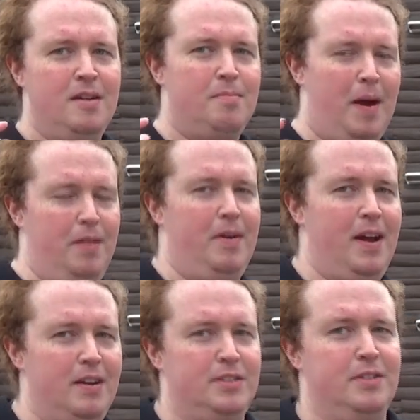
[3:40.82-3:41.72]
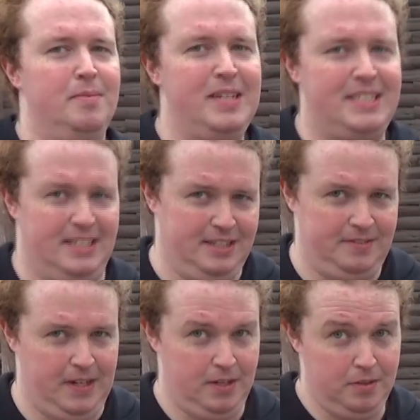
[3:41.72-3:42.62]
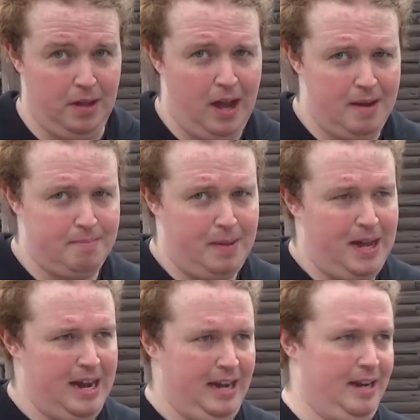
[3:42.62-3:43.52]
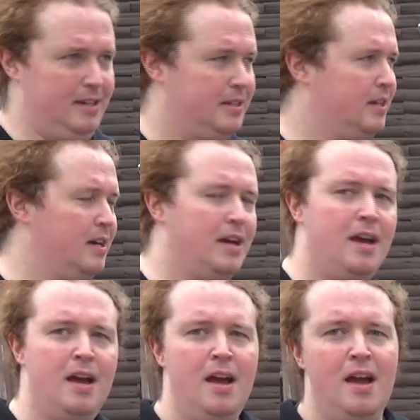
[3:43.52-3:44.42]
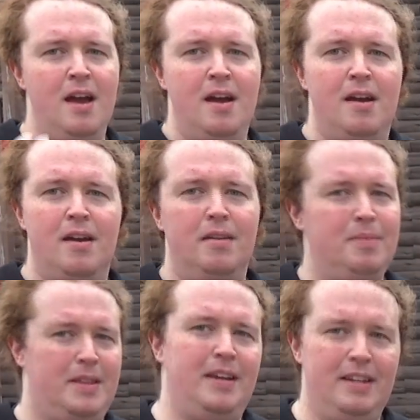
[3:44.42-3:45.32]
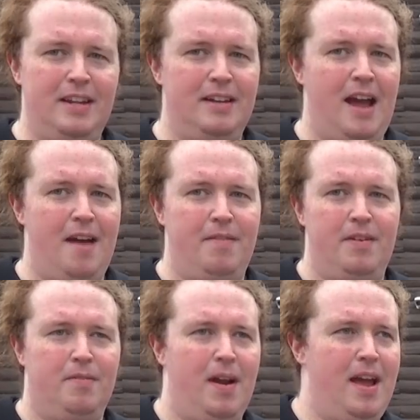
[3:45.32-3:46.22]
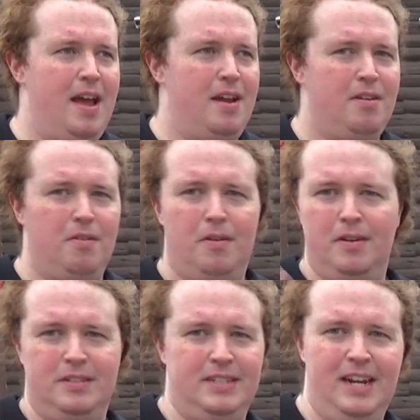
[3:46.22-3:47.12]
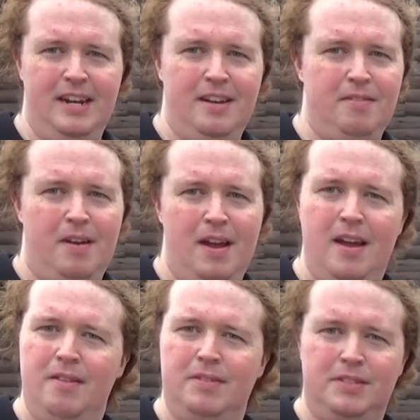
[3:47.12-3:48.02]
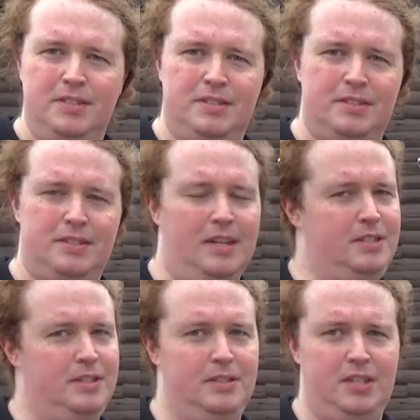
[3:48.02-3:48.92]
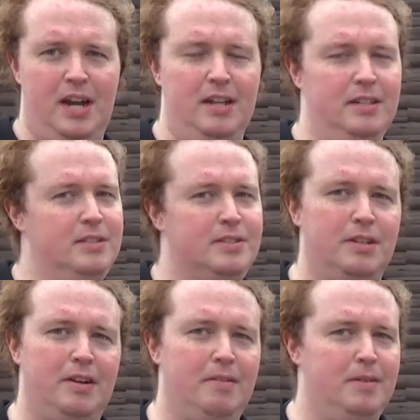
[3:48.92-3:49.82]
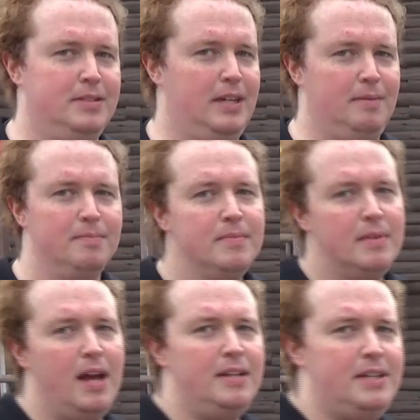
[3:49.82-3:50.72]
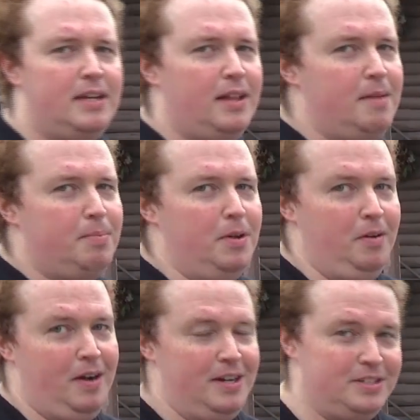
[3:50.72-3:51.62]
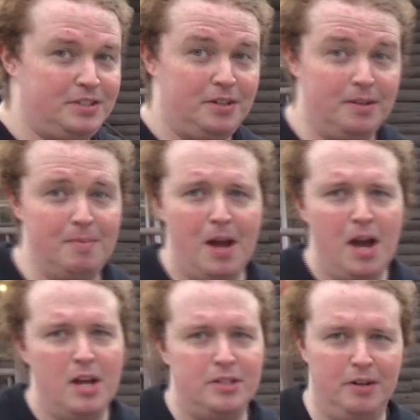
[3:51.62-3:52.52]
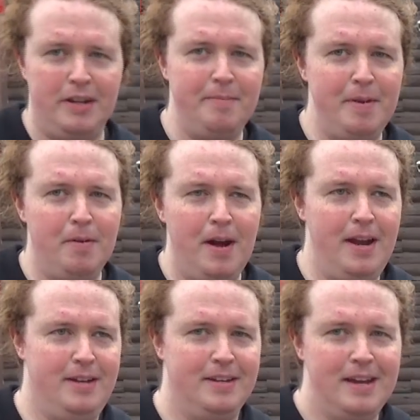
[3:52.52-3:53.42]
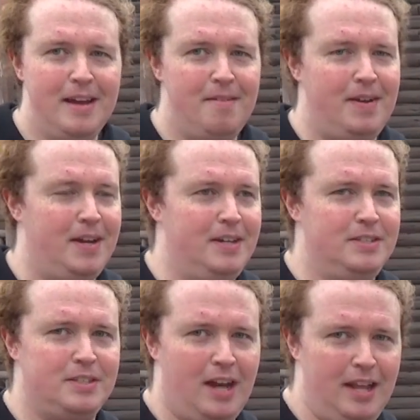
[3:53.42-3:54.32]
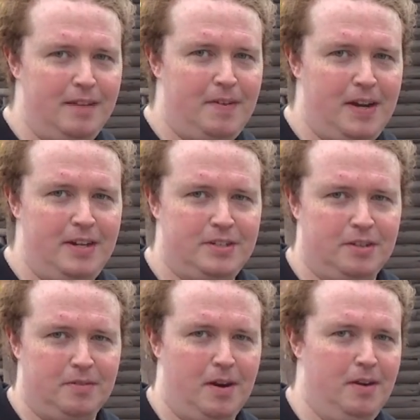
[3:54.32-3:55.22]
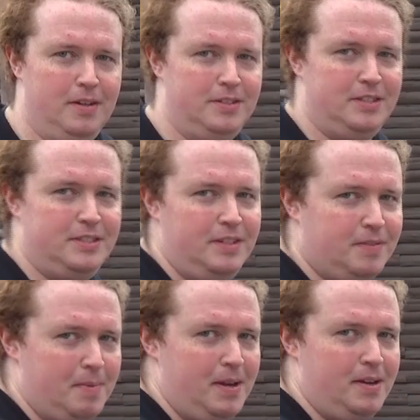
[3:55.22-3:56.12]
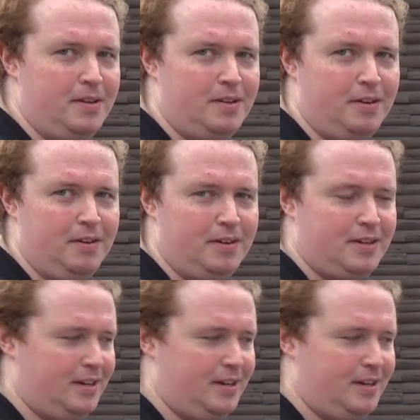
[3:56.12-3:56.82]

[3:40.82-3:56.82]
By the way, I also am leasing this vehicle, not buying it. But they didn't have it in red, or to get it in red was just such a challenge, so I was like, I'll take light blue. I just told them, don't give me white, because I live on a dirt road, as you can see from a dirt